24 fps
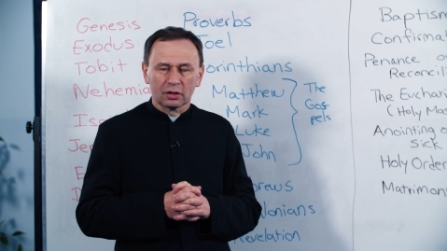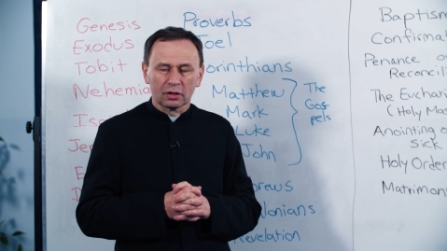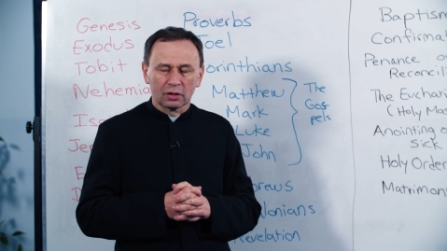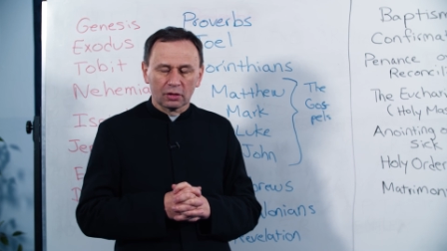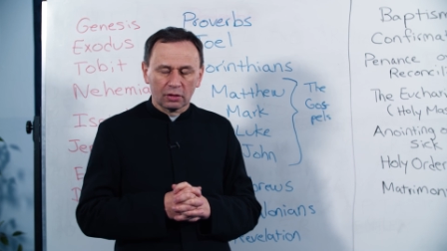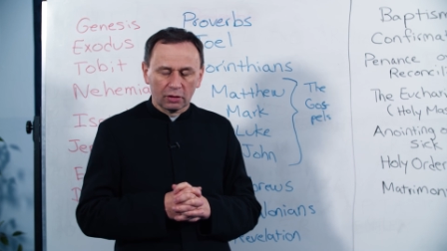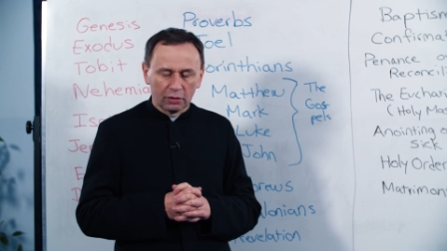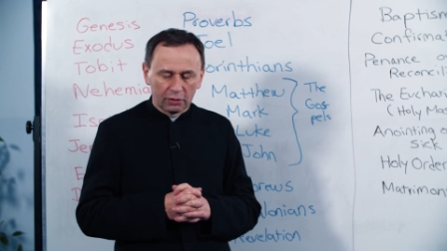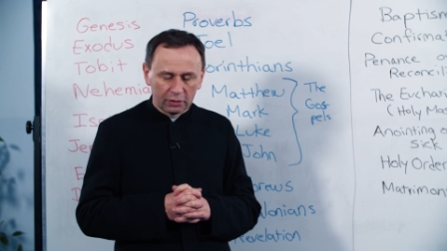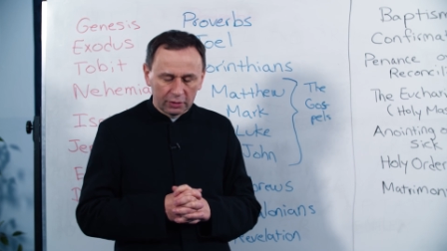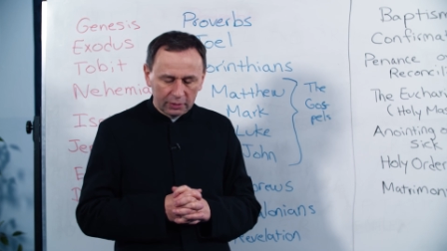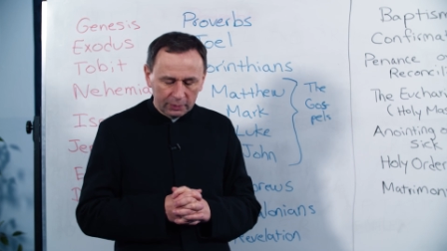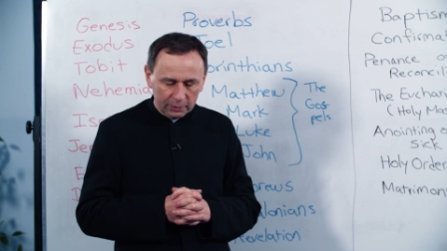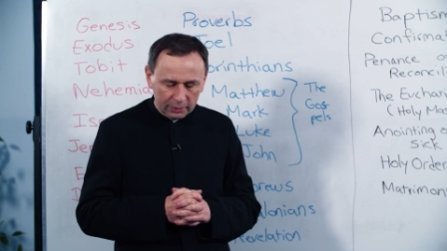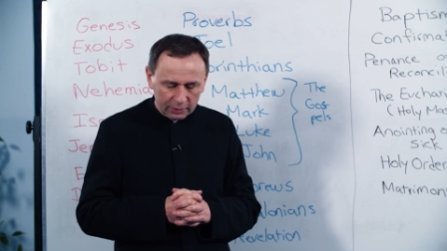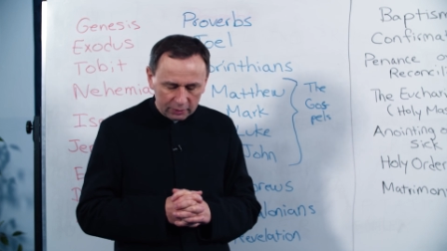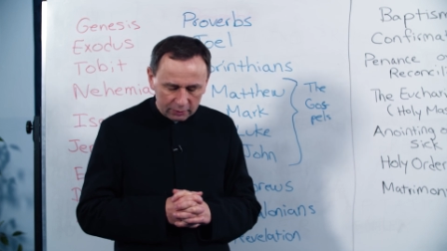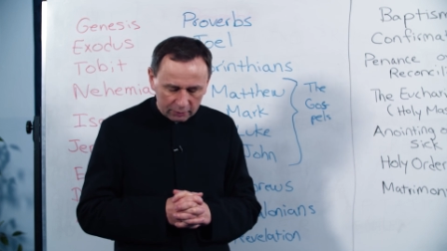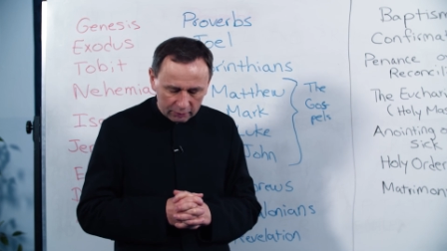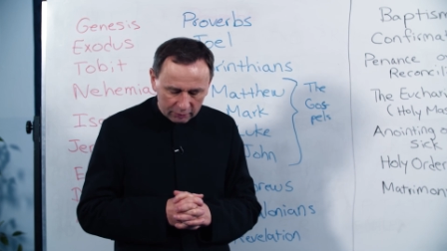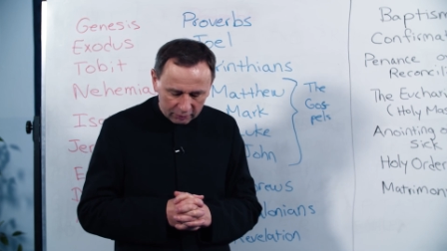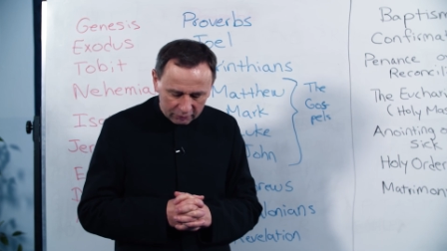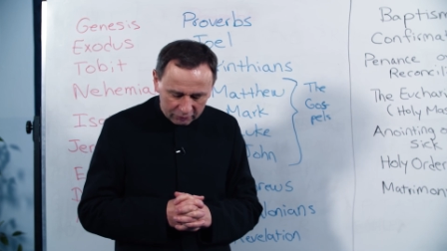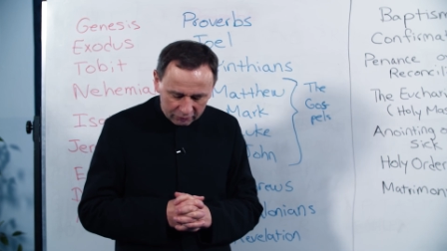Glory be
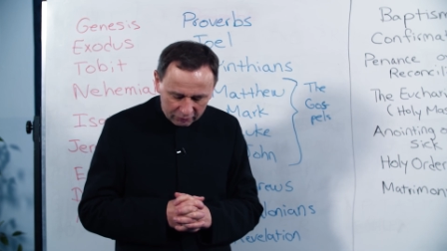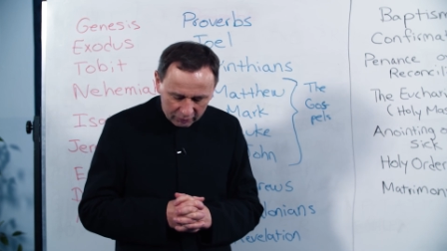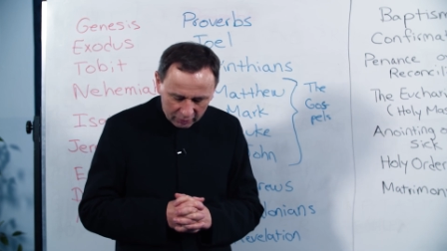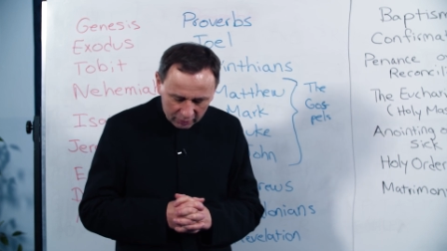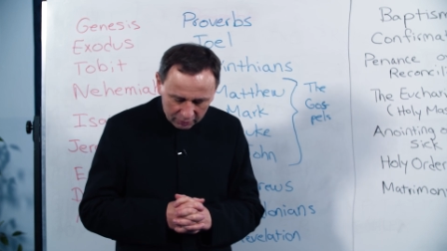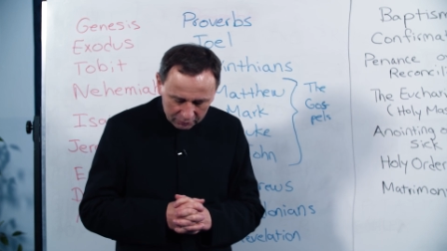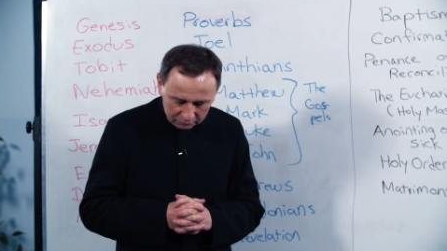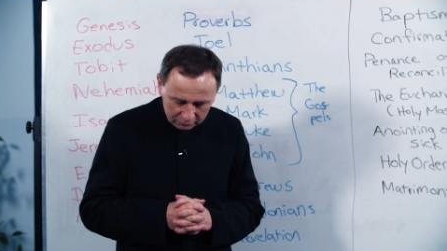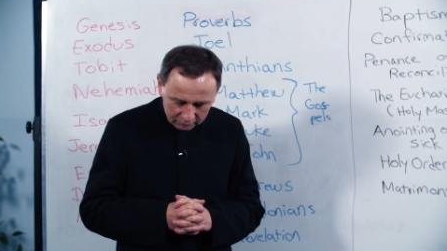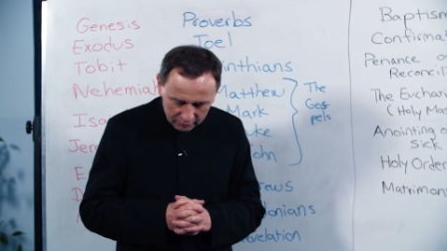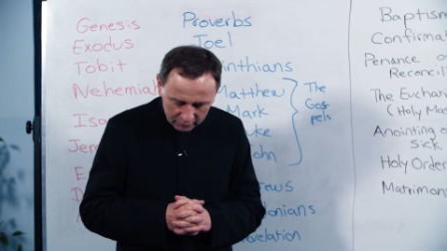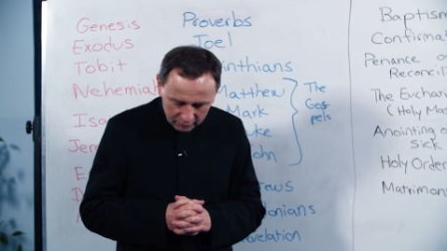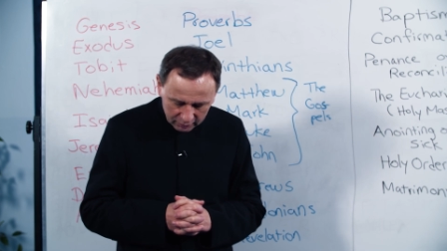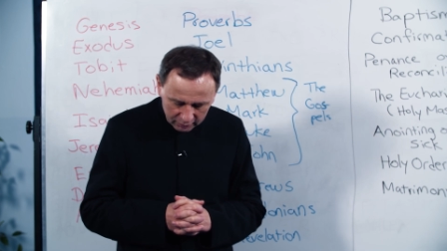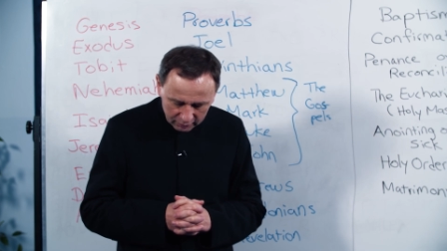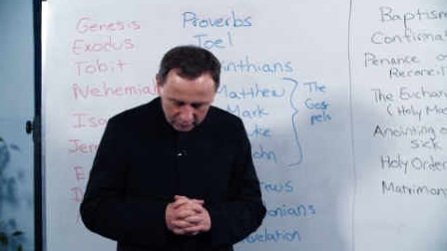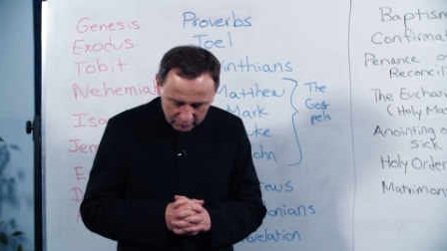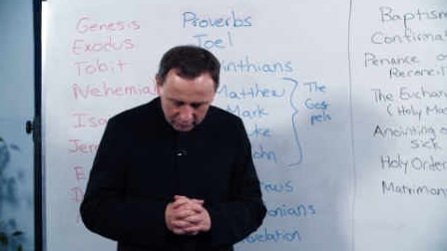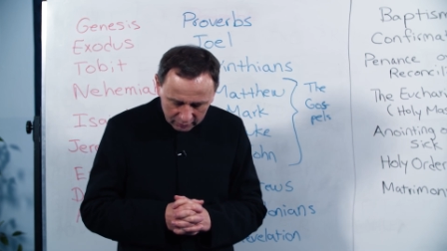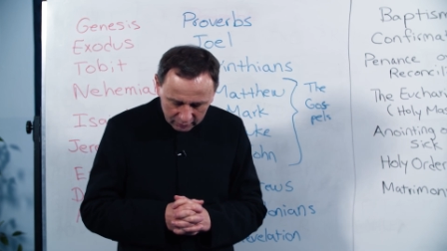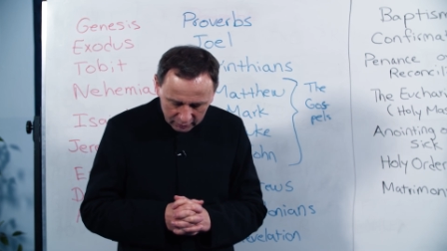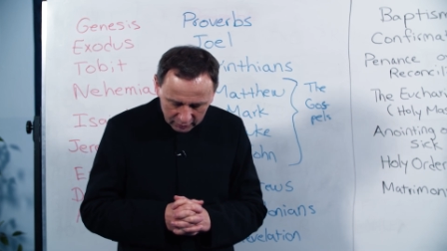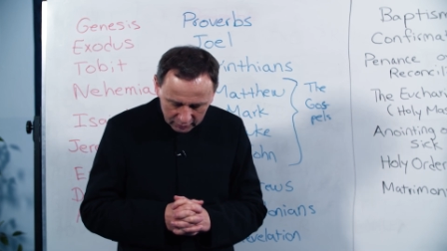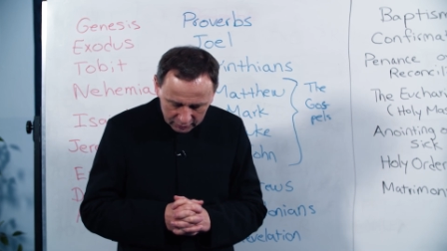to the Father,
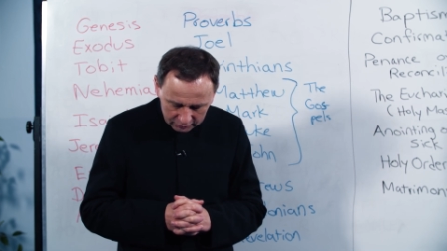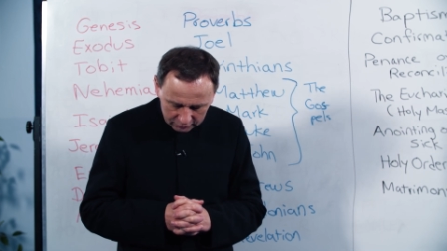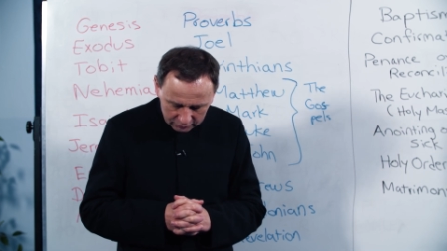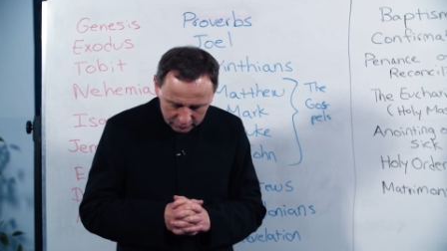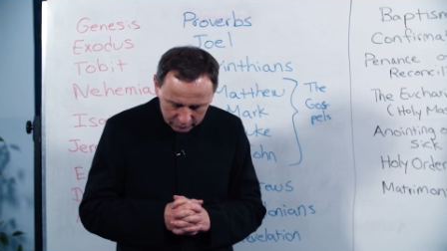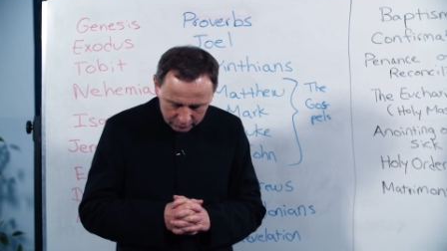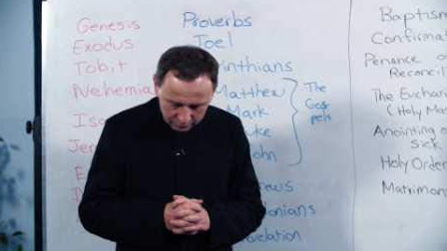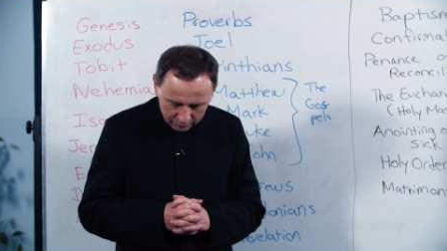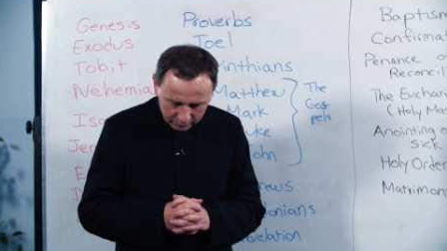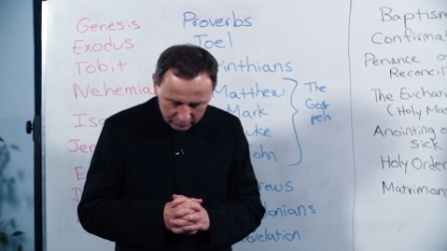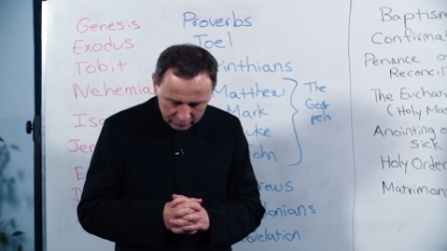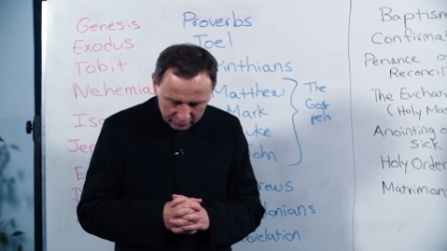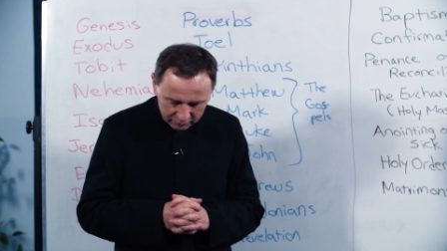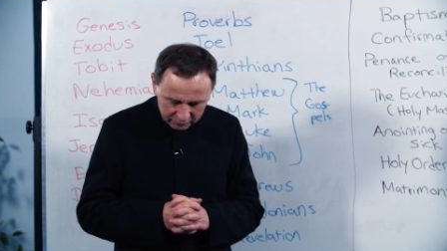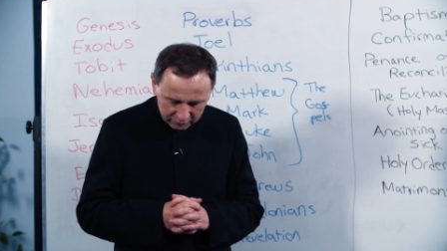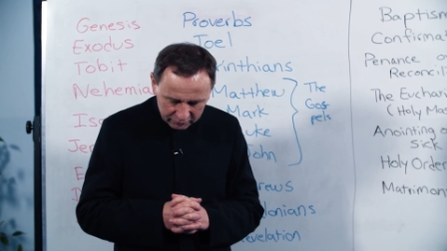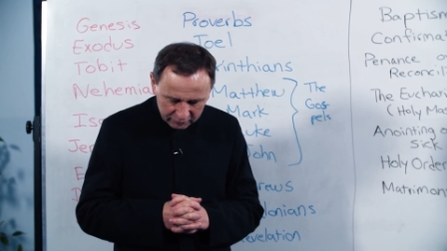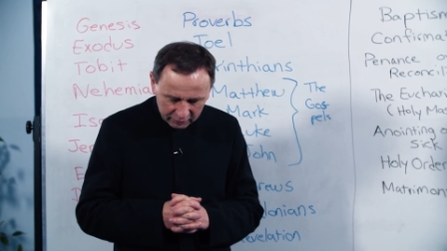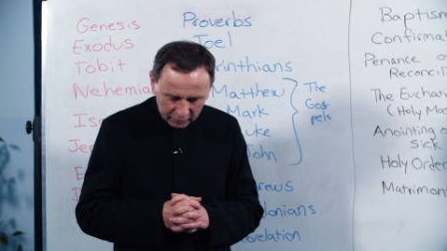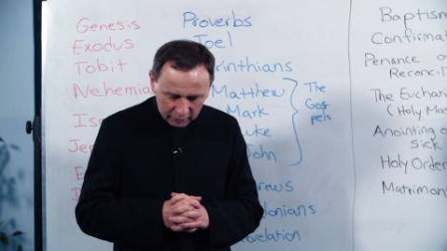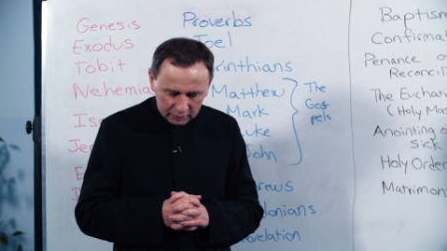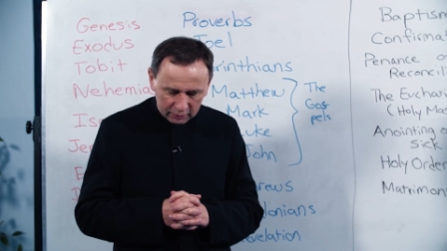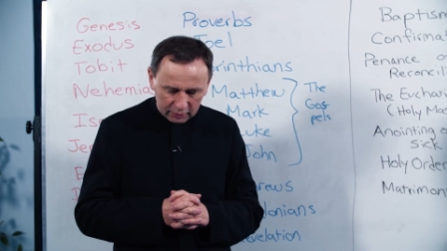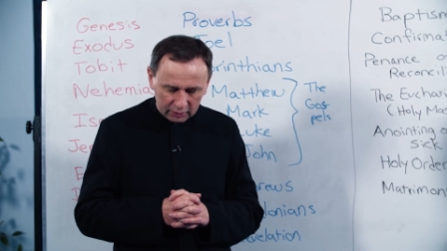and to the
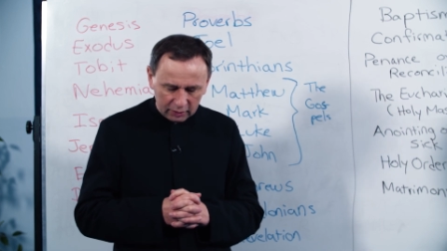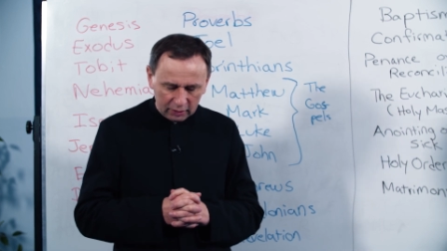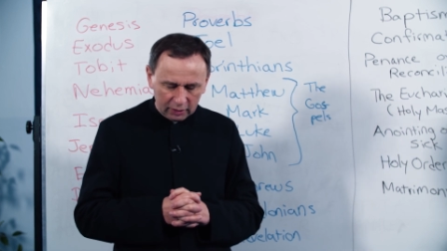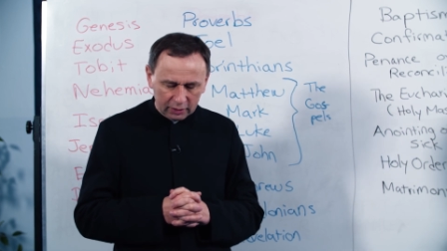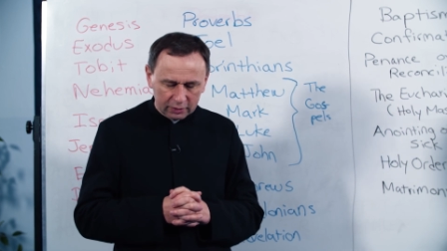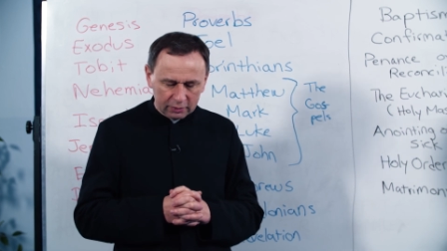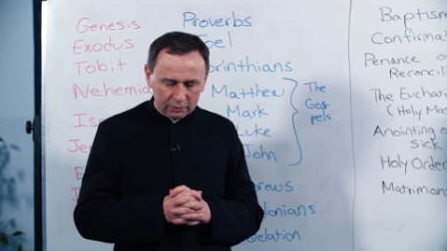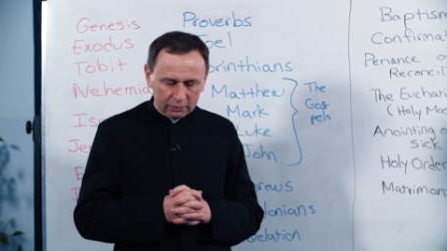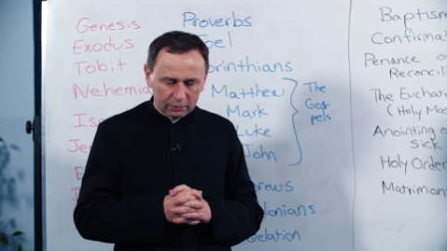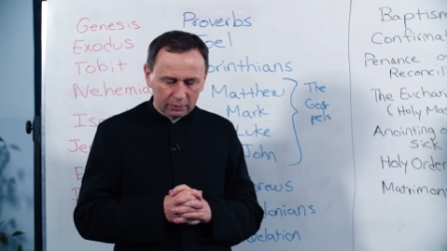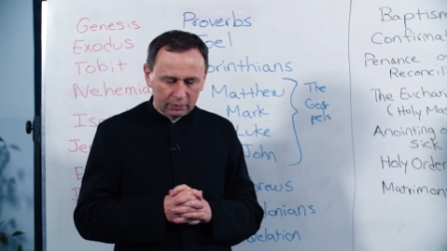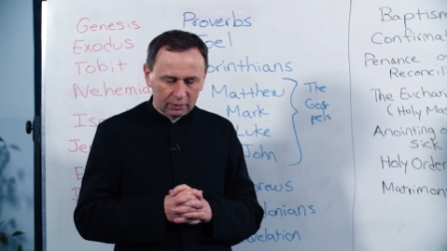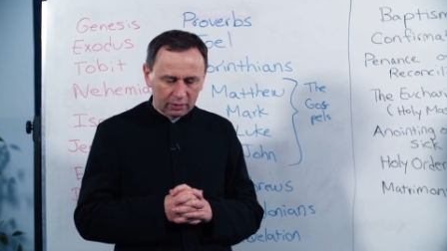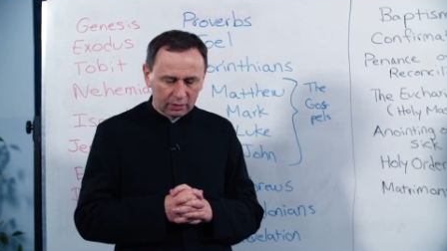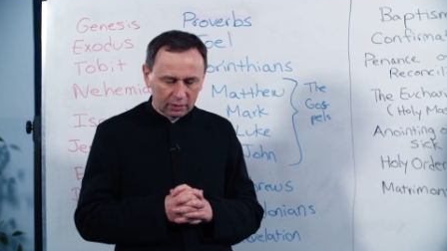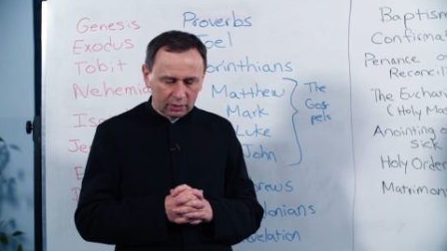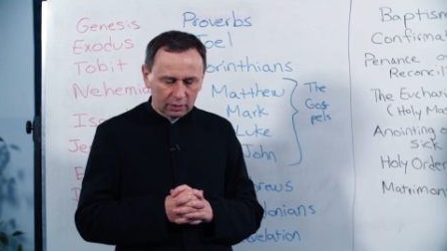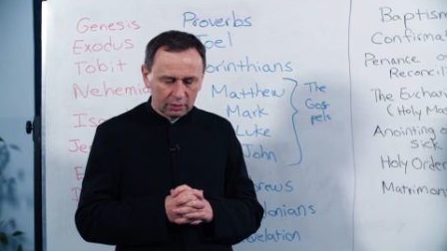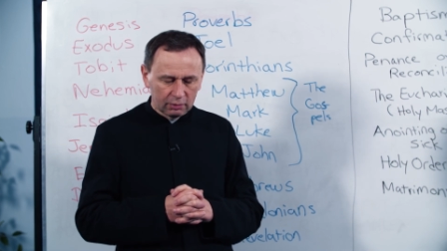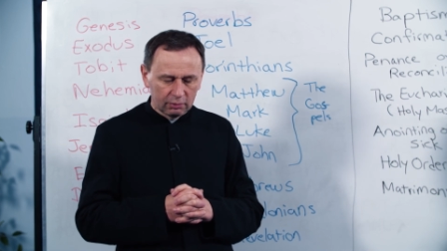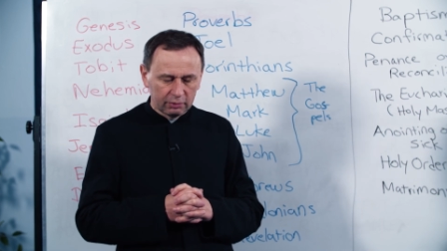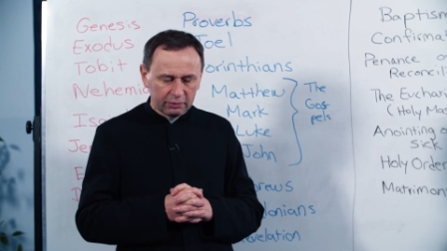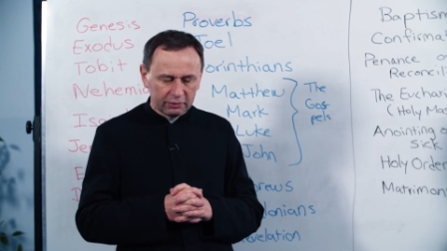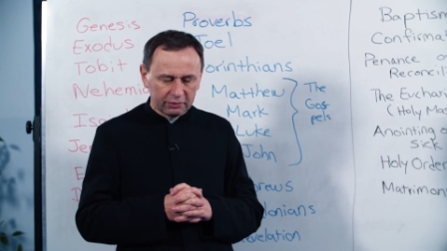Son, and to the
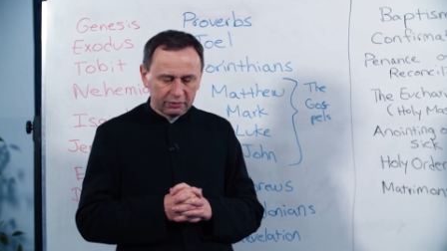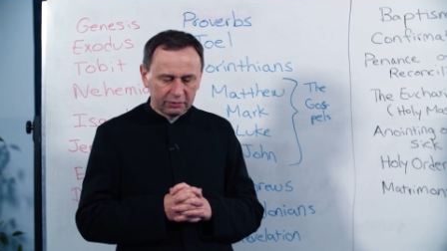Holy